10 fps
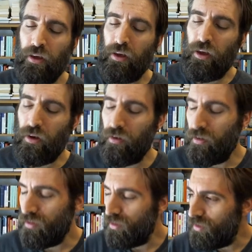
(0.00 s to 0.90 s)
yeah,
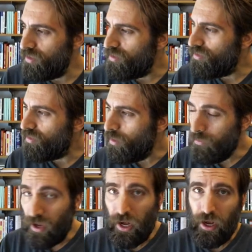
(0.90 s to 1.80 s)

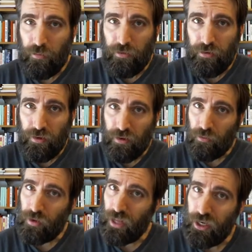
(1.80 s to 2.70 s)
sometimes the
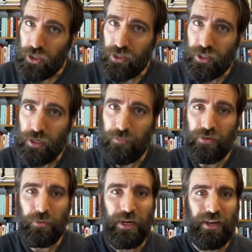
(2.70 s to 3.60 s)
relationship
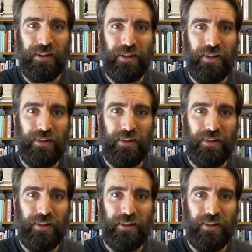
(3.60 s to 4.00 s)
between